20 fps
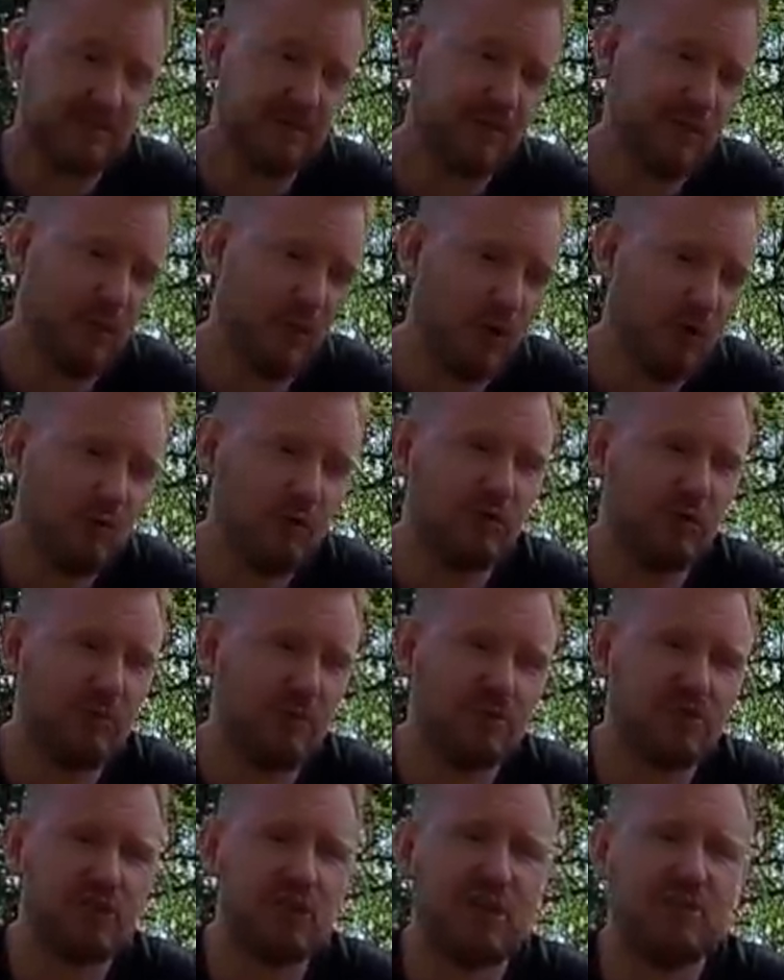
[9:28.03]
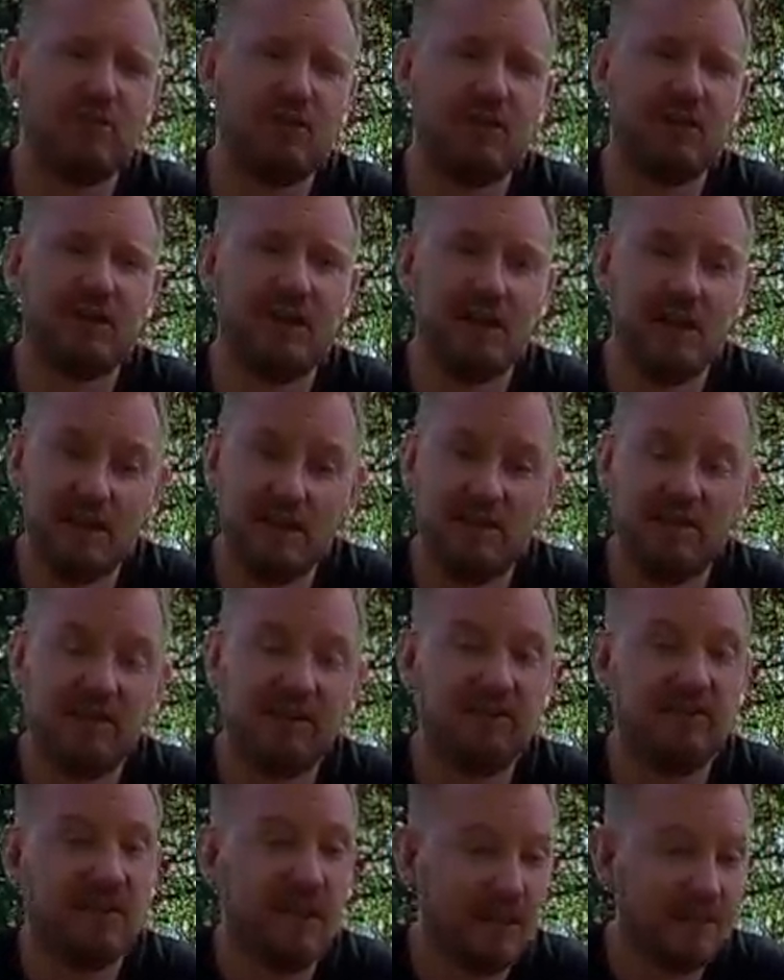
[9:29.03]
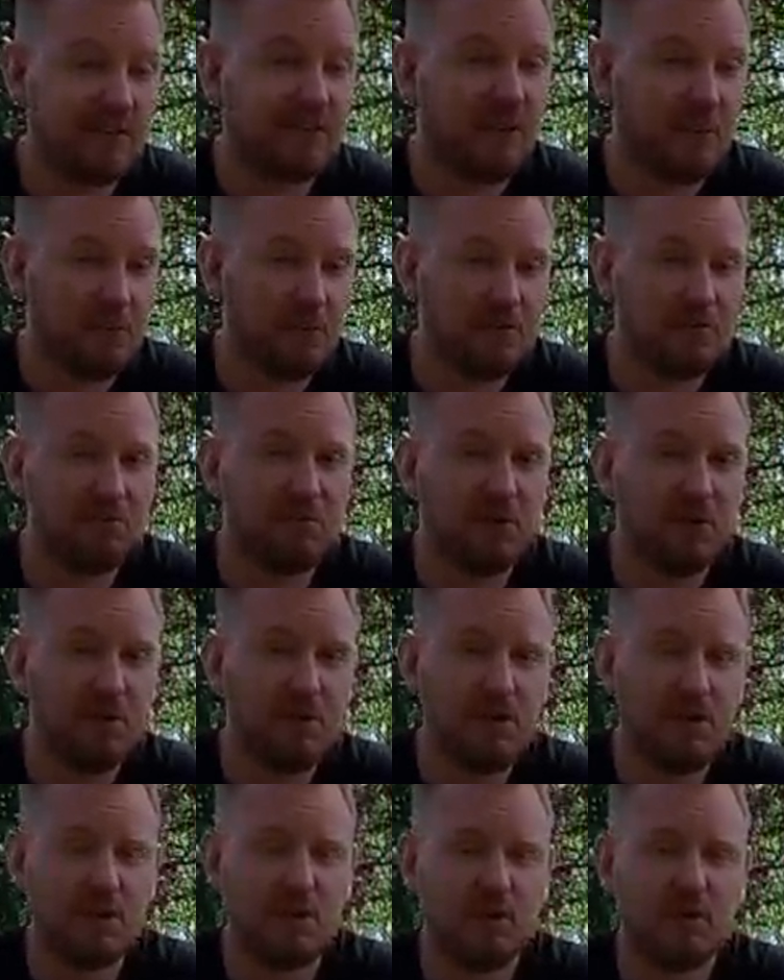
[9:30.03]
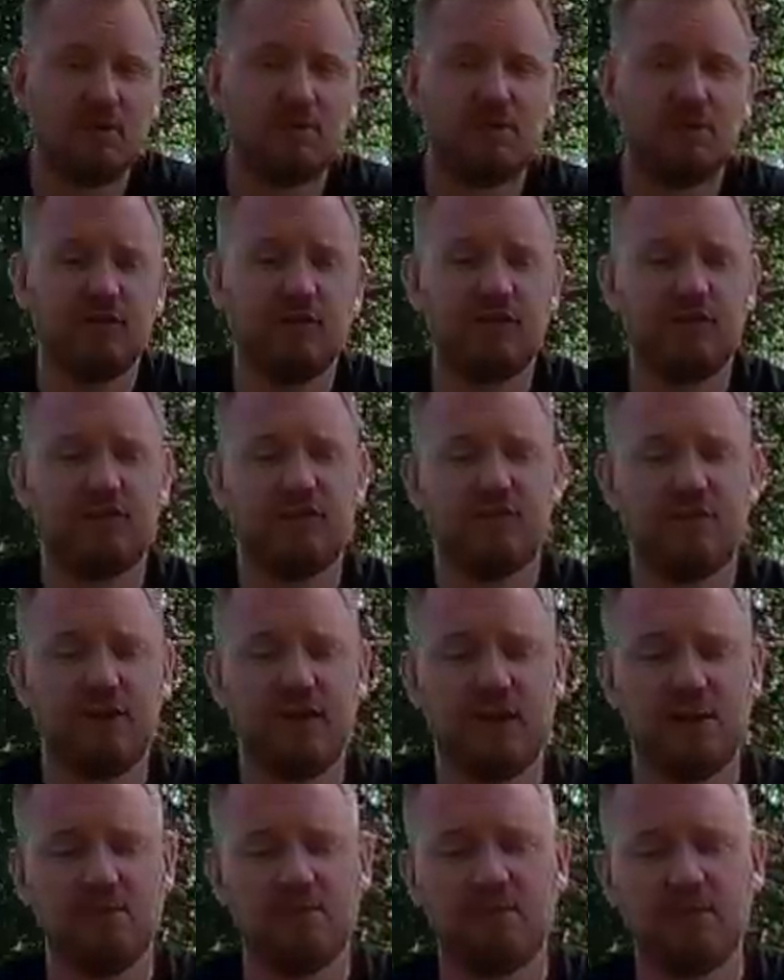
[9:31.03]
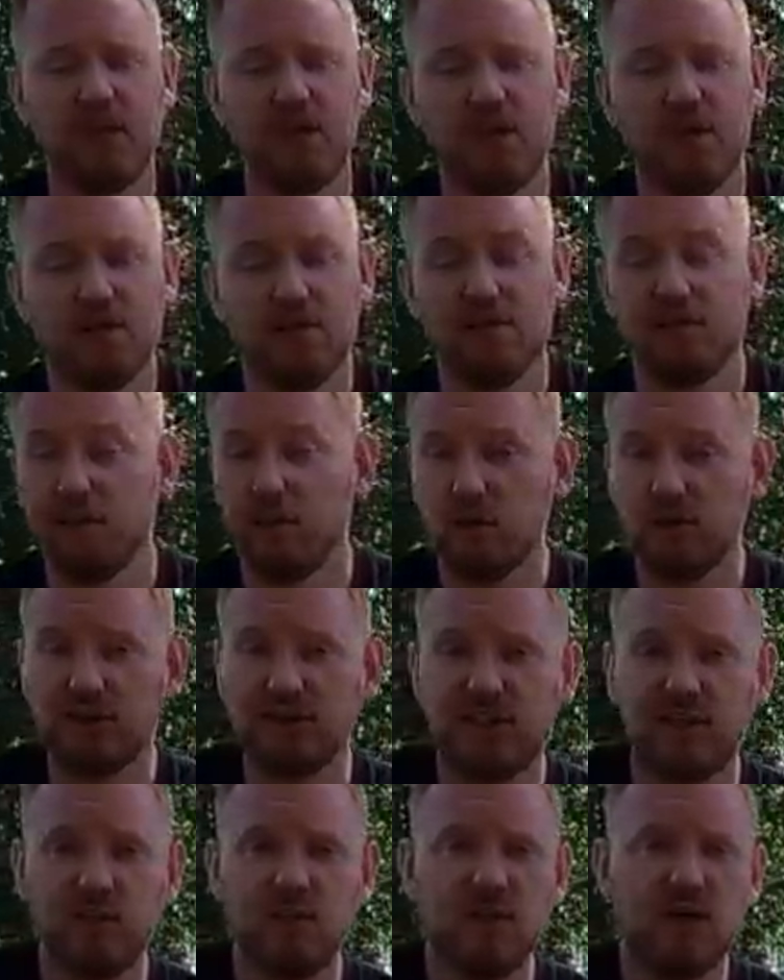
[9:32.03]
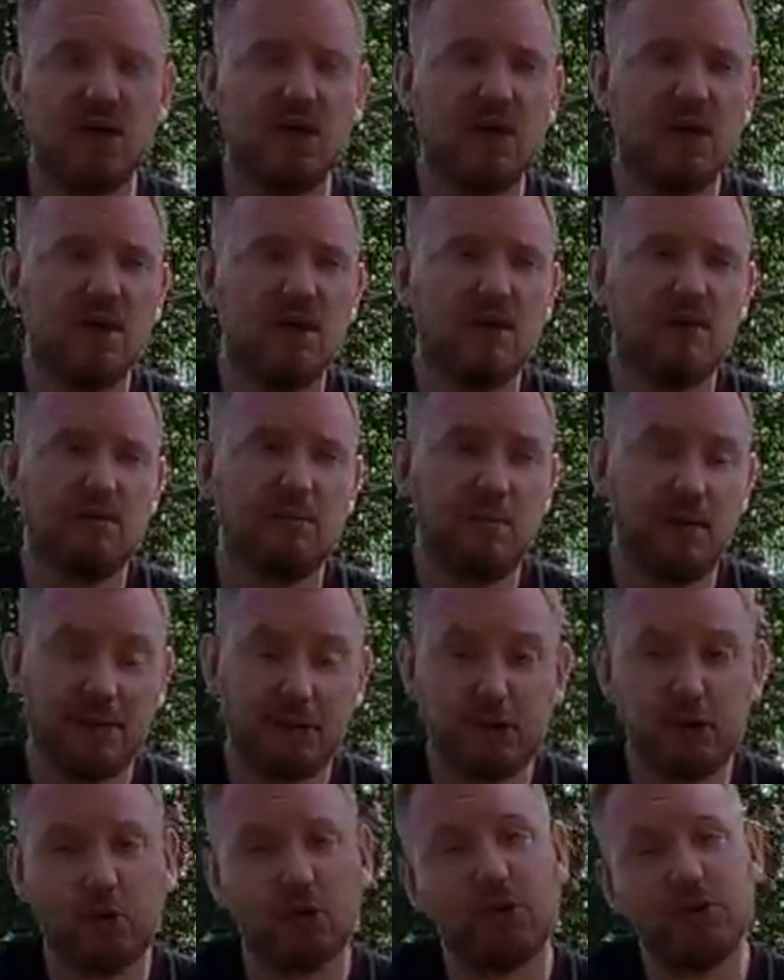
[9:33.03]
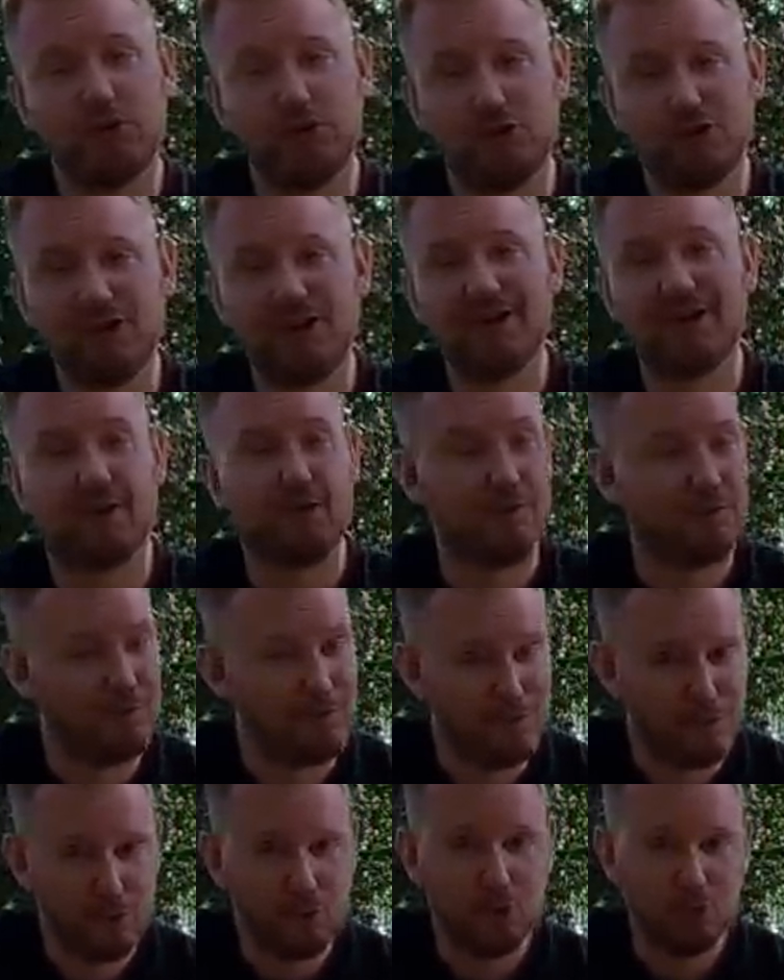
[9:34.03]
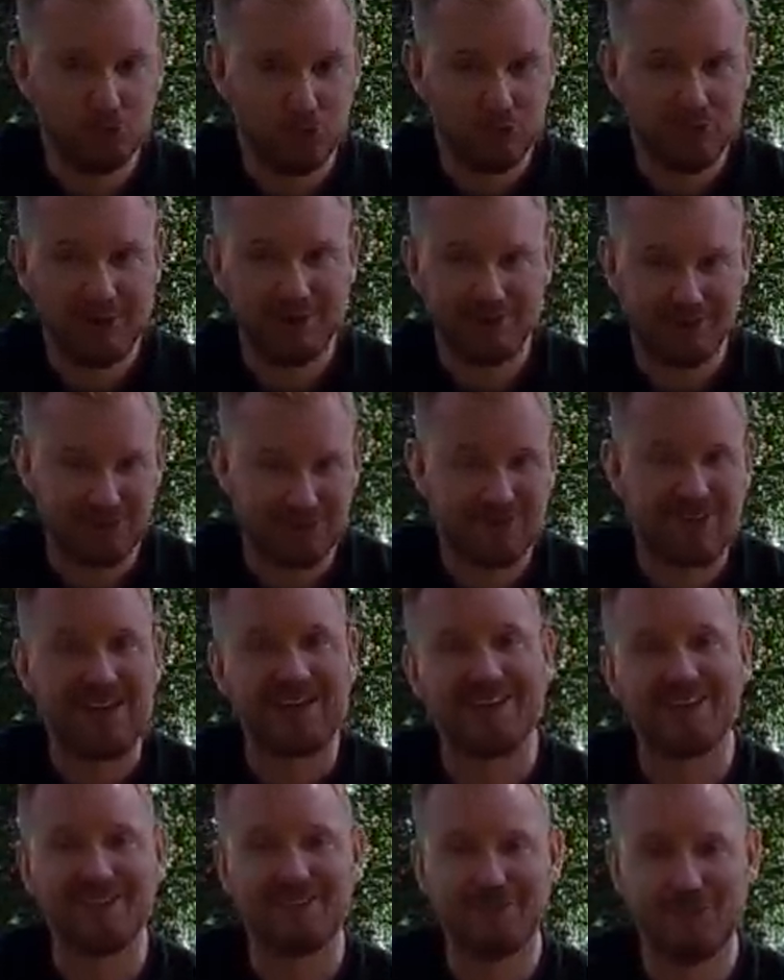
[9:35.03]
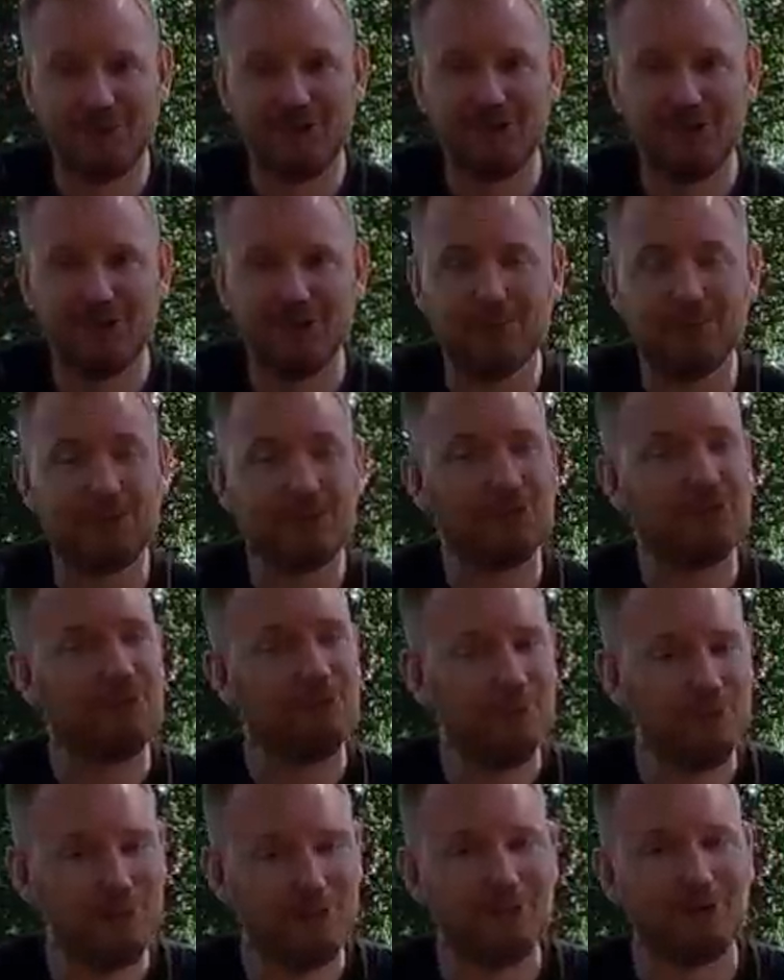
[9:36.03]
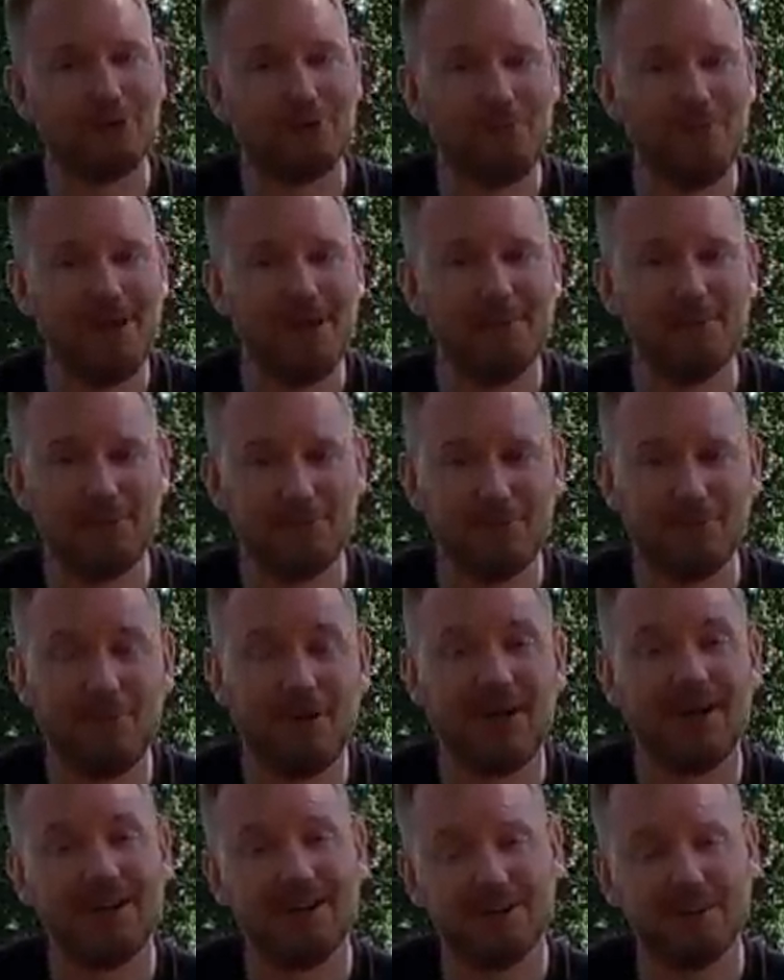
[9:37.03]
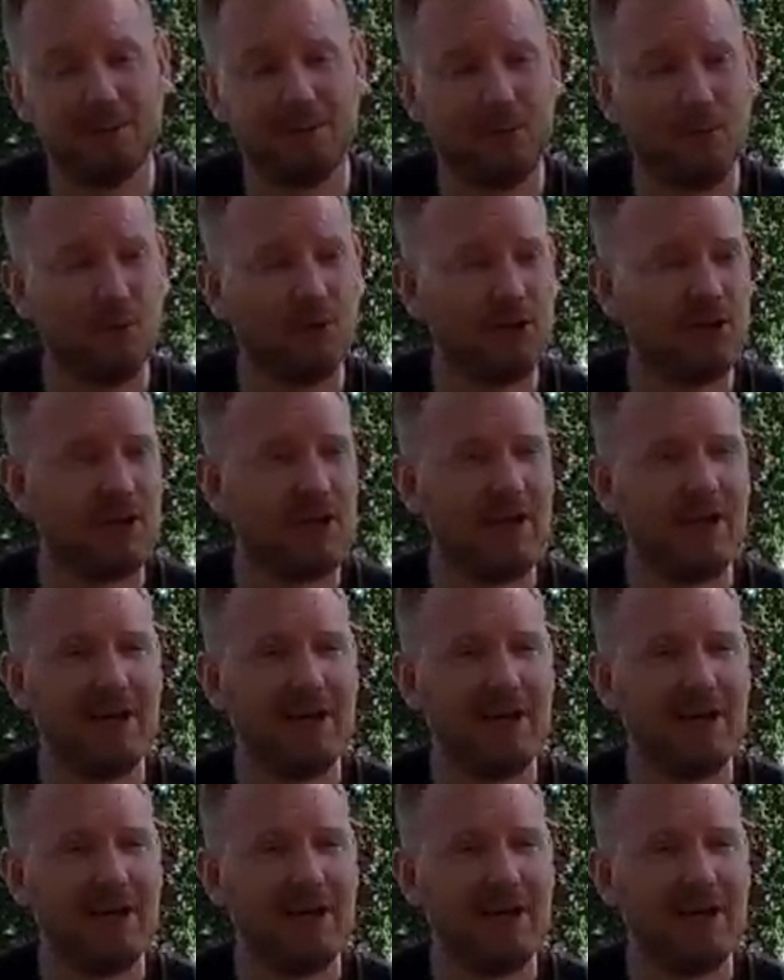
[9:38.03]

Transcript: If you are going to be traveling in these next couple of months after this lockdown, make sure that you take food and snacks with you, because you will not be able to buy it on board.